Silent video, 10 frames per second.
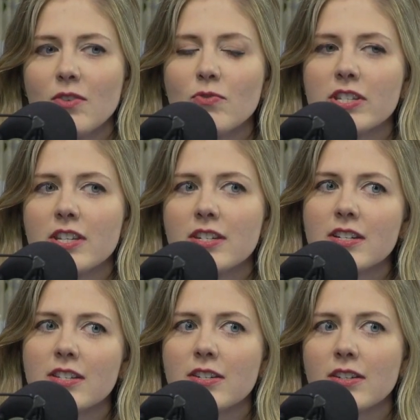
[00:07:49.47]

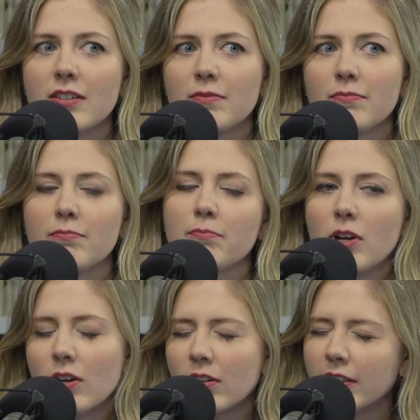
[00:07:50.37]
resistance to
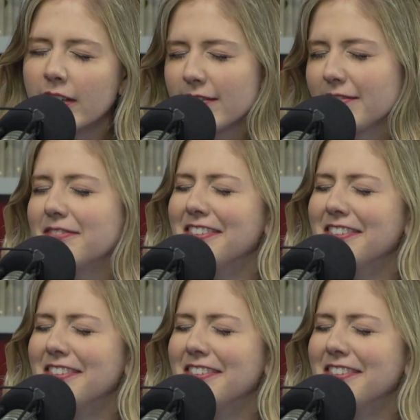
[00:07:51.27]
hurling,